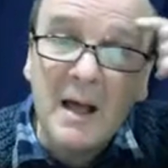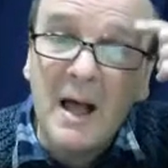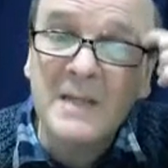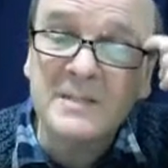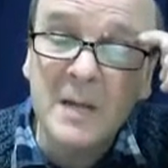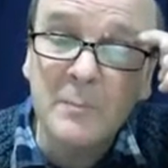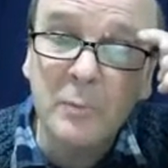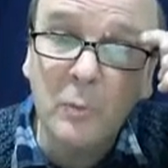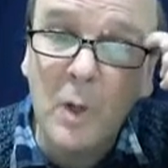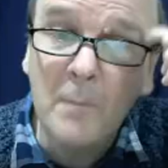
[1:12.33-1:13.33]

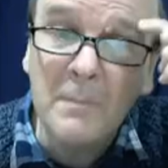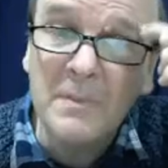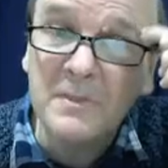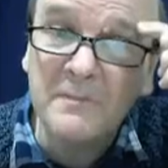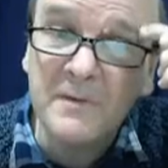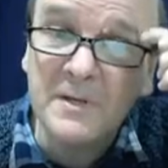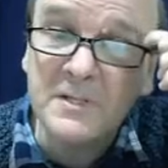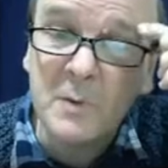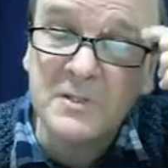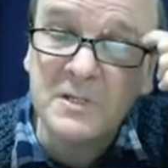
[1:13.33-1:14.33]
example 1, the first
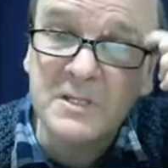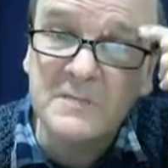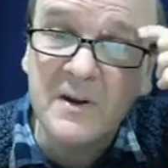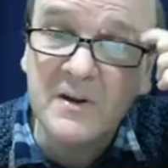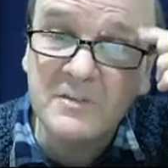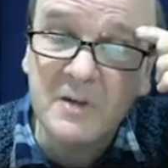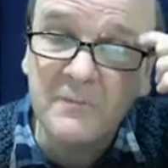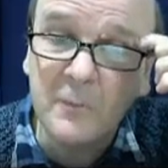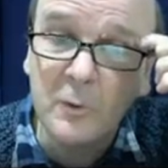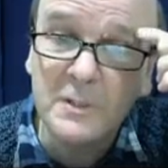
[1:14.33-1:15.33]
question is very
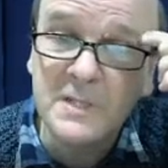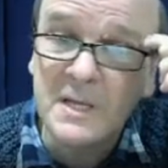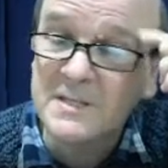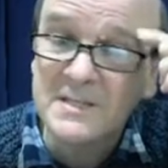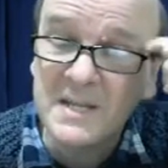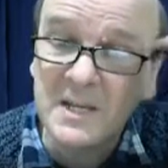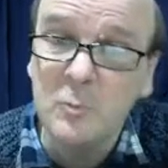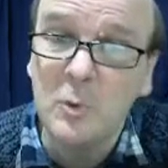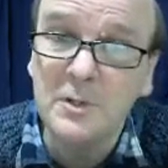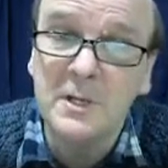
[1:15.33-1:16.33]
straightforward. The second
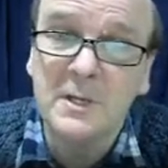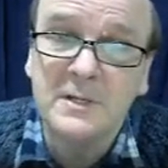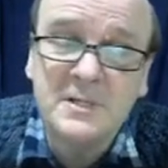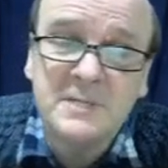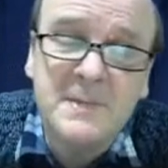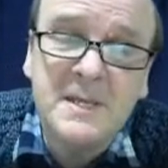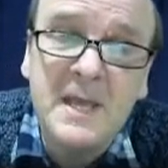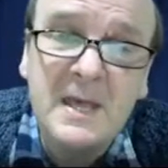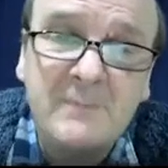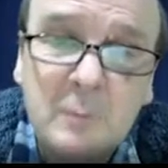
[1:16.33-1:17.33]
one, just be
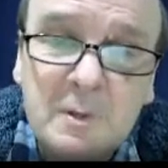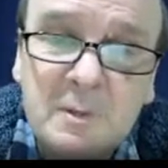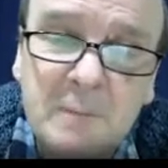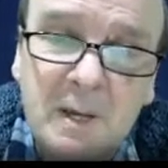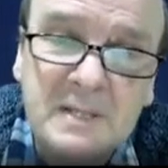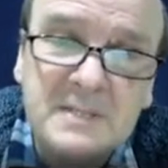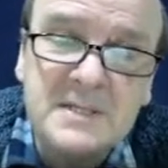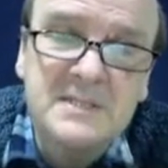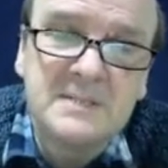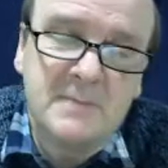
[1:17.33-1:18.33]
careful with the
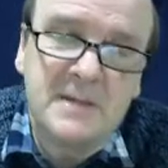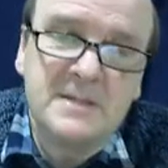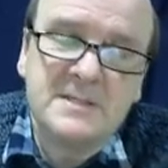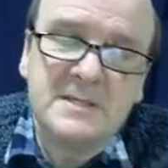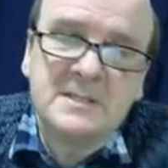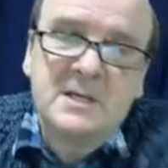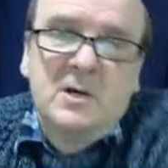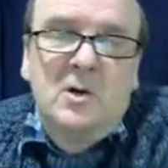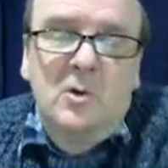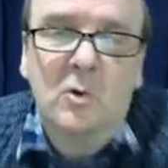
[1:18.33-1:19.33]
minuses. Minuses
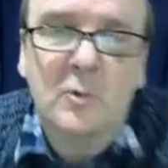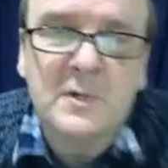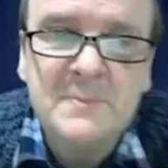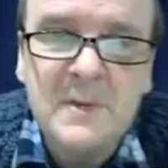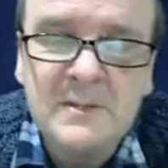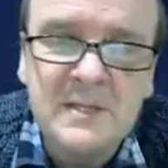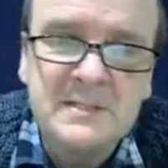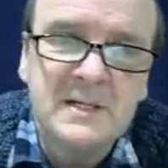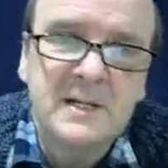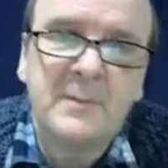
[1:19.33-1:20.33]
always make
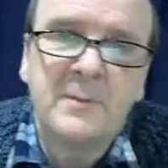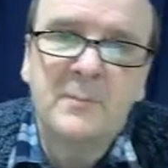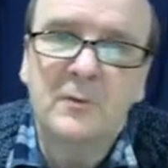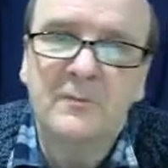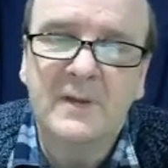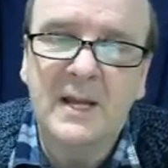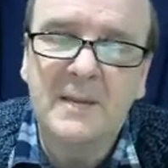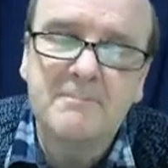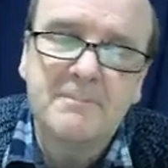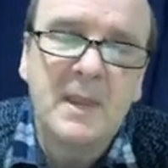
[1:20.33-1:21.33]
things a little bit more fiddly.
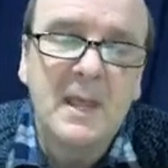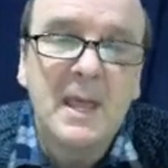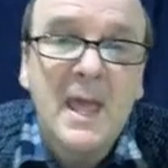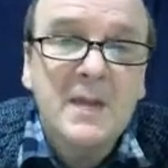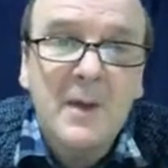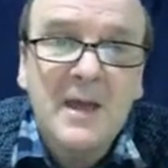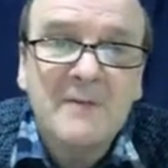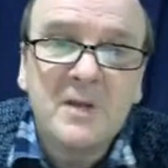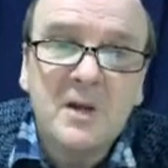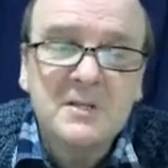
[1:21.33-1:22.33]
Anyway, have
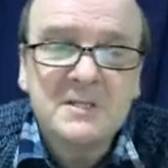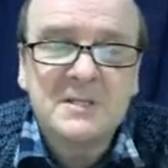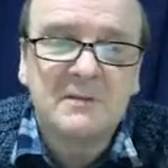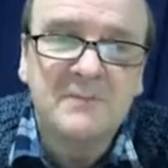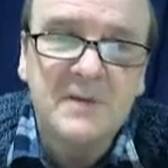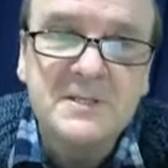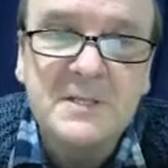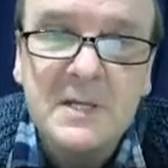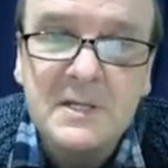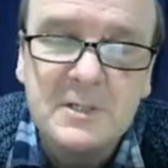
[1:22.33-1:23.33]
a go yourself
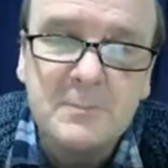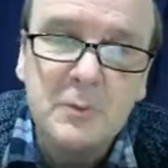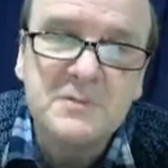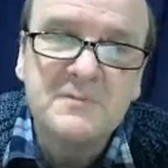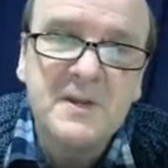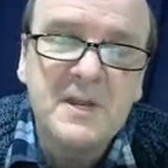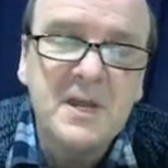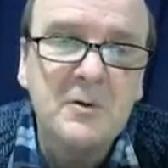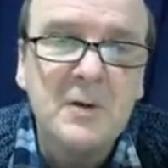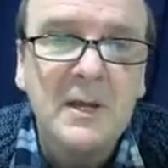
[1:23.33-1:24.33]
first. So pause the
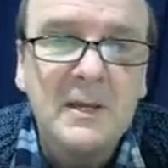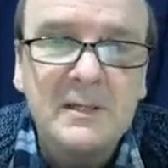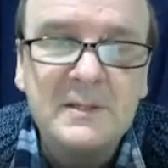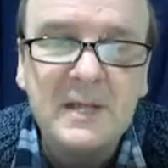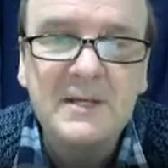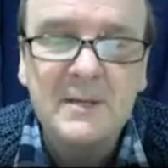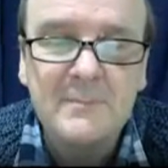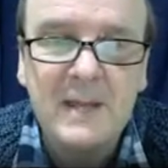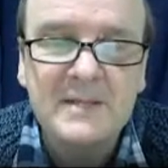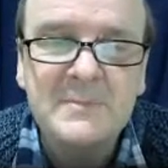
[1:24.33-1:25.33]
video and then come
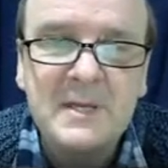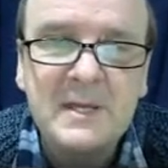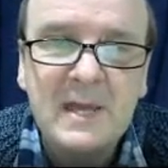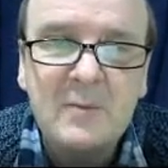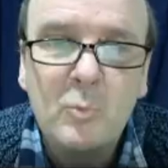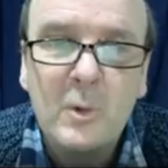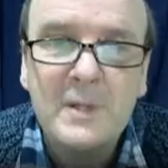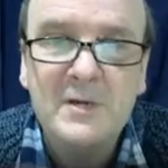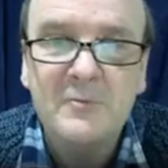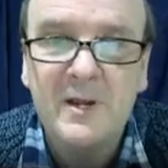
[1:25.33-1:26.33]
back to me again
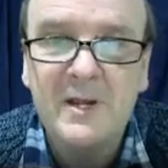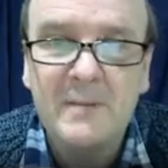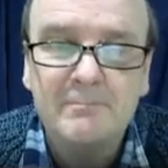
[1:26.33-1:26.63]
when you're ready.